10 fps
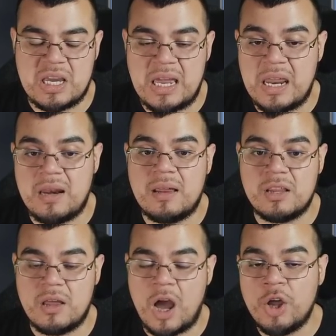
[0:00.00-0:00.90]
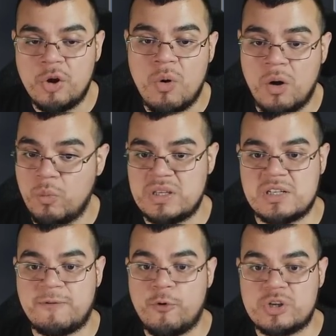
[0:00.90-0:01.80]
And then the other one, which
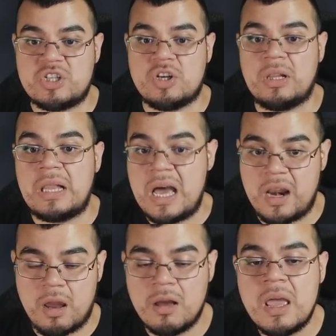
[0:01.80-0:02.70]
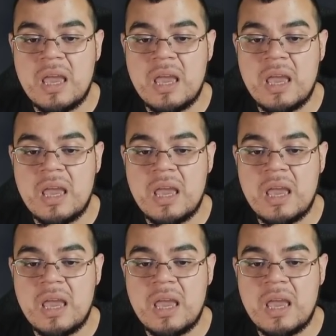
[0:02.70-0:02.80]
is for Sherlotta,